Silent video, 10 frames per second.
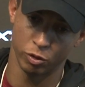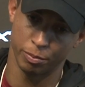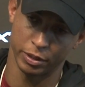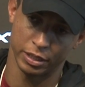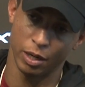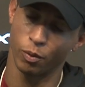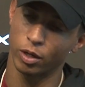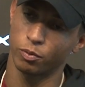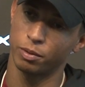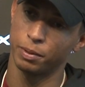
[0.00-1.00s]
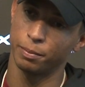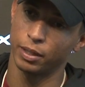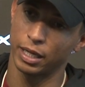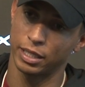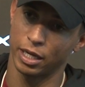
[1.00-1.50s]
you appreciate working with people
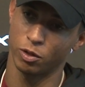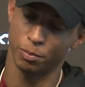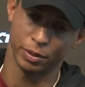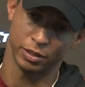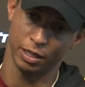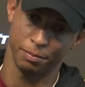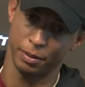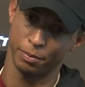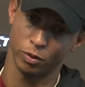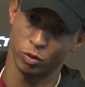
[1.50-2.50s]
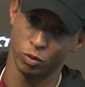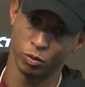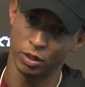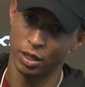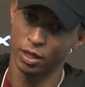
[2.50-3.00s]
like that. You appreciate people
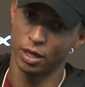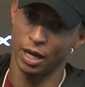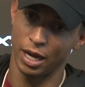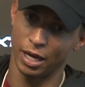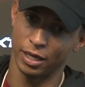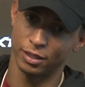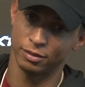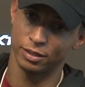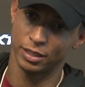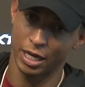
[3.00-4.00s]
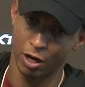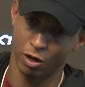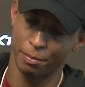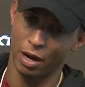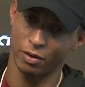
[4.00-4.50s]
who uh,
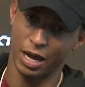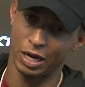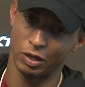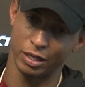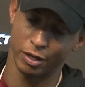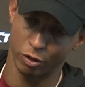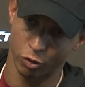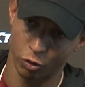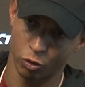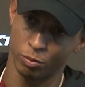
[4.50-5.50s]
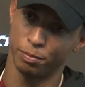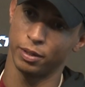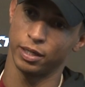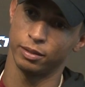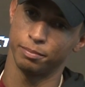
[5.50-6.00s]
care about not only their group
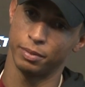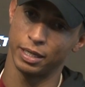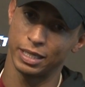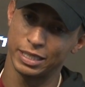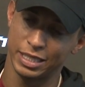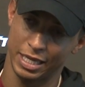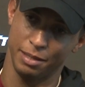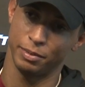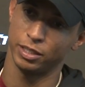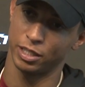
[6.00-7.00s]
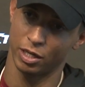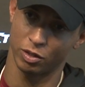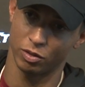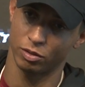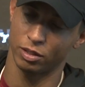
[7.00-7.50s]
but but the team in
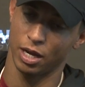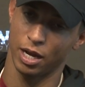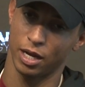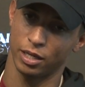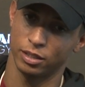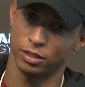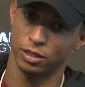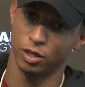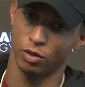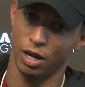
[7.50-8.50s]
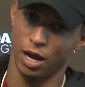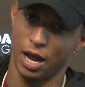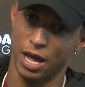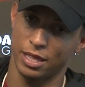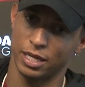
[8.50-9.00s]
general. Uh, you know, I,
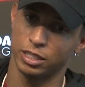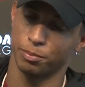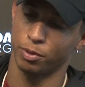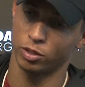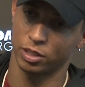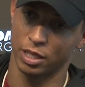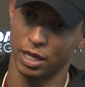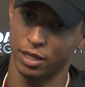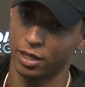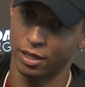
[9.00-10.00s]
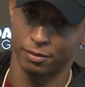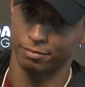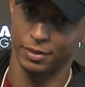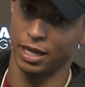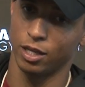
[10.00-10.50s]
I, think he's a person that,
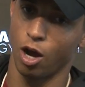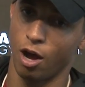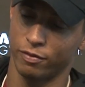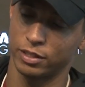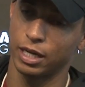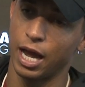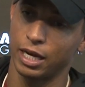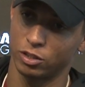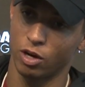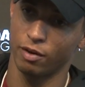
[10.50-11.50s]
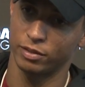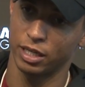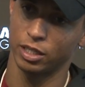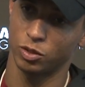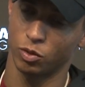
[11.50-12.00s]
yeah, the offensive line has
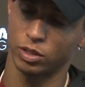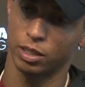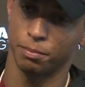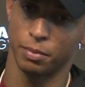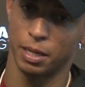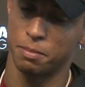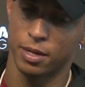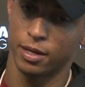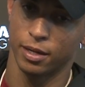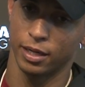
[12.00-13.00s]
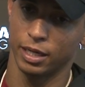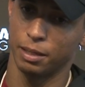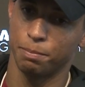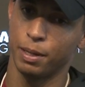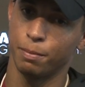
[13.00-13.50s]
gravitated towards him, but
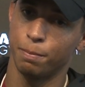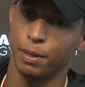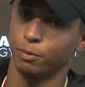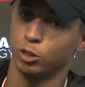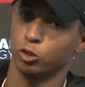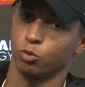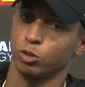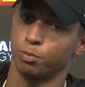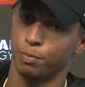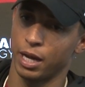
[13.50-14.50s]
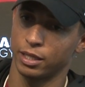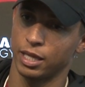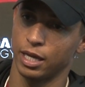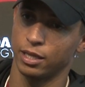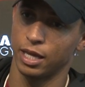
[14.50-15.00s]
again, pe- people just respect
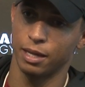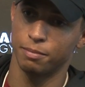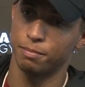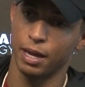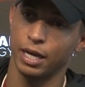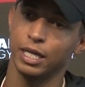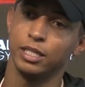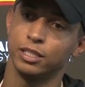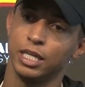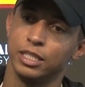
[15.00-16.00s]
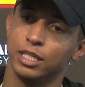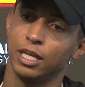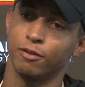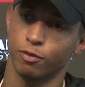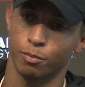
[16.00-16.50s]
that that man. He's he's in
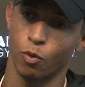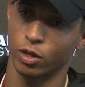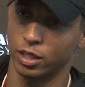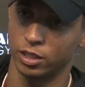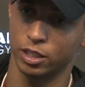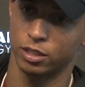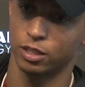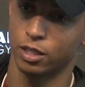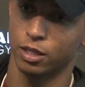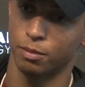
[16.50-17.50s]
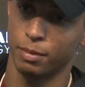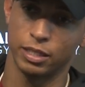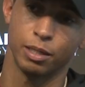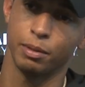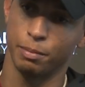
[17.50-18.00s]
it for more than just man
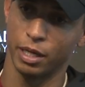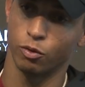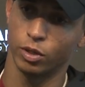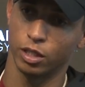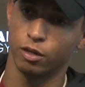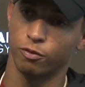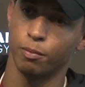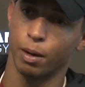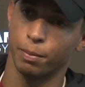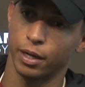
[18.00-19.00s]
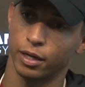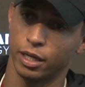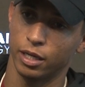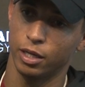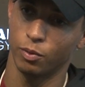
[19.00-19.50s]
somebody being a really good football player.
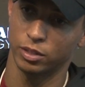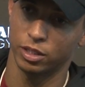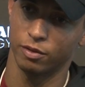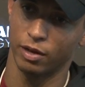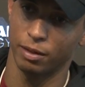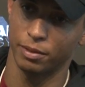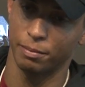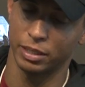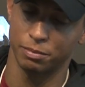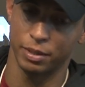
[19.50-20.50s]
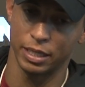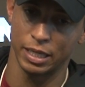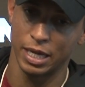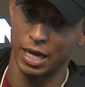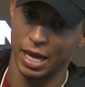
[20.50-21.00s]
He he wants to develop them as
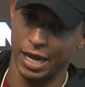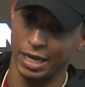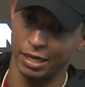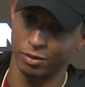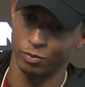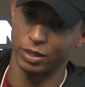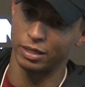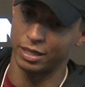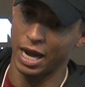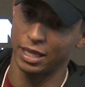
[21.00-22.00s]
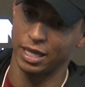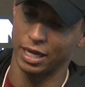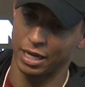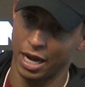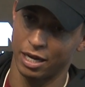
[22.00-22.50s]
men, and when you got
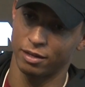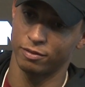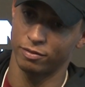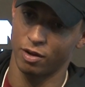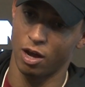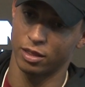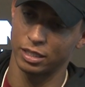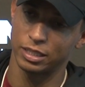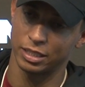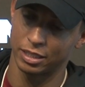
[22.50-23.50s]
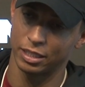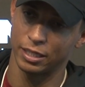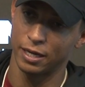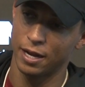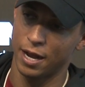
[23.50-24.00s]
that kind of
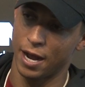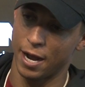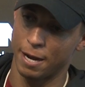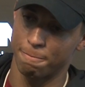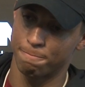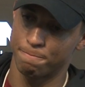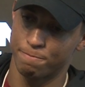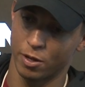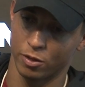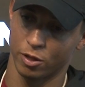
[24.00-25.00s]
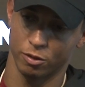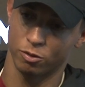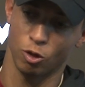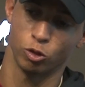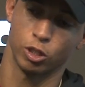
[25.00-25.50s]
authenticity um, the, the,
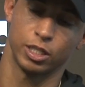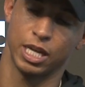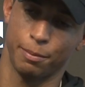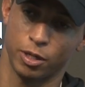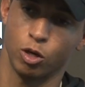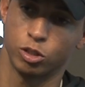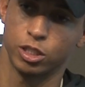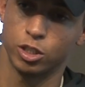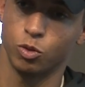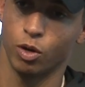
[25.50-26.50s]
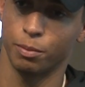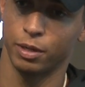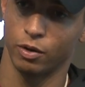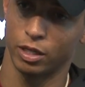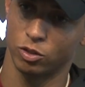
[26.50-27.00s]
those are the type of coaches that you want to
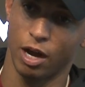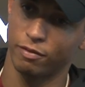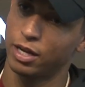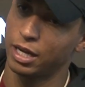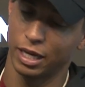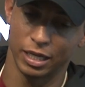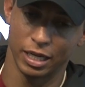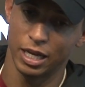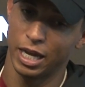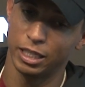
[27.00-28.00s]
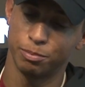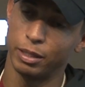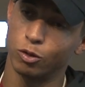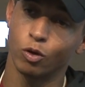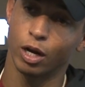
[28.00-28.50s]
be around. So I've, again, it's
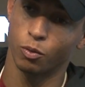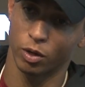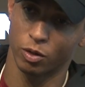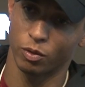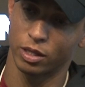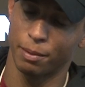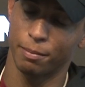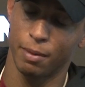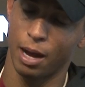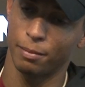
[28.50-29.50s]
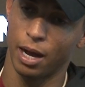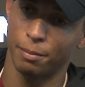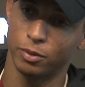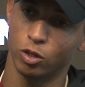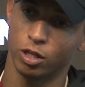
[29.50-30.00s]
been great working with. I'm, I'm,
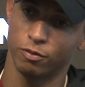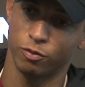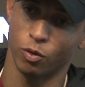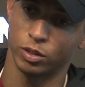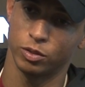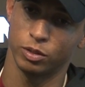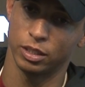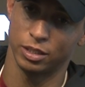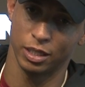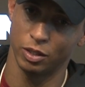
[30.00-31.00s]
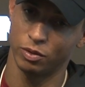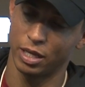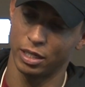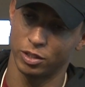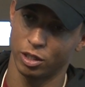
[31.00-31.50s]
I'm looking forward to continuing
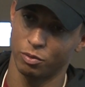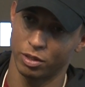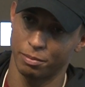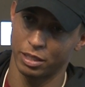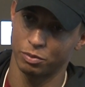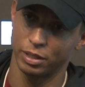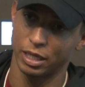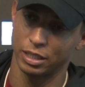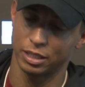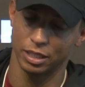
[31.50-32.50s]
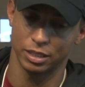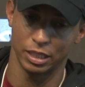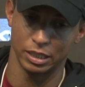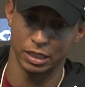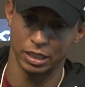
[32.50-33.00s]
that journey with him as we get into the
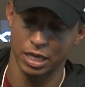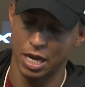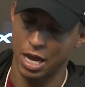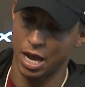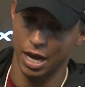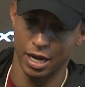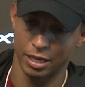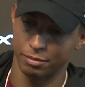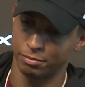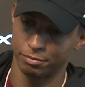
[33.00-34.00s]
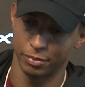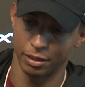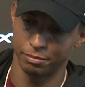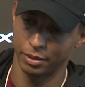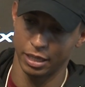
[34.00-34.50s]
season. Um,
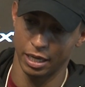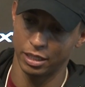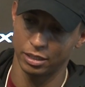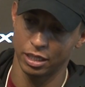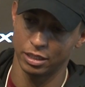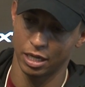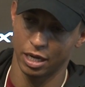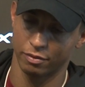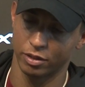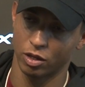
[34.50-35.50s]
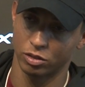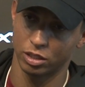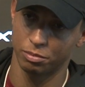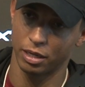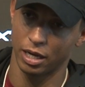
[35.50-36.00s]
but, but yeah, he's, he's a heck of a coach. And
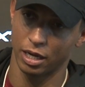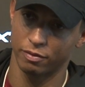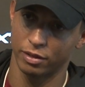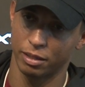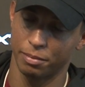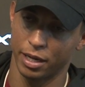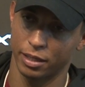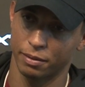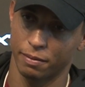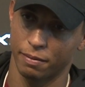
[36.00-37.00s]
he's made a heck of an impact.